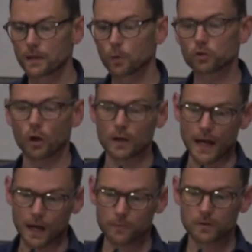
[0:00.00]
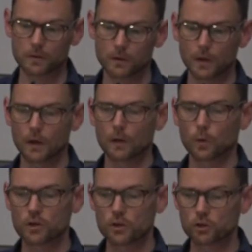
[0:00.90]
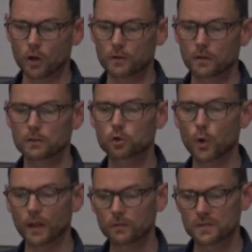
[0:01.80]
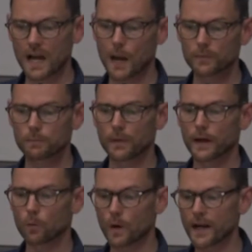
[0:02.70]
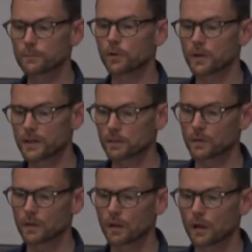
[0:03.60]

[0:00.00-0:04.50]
was unarmed, was shot 12 times by a white policeman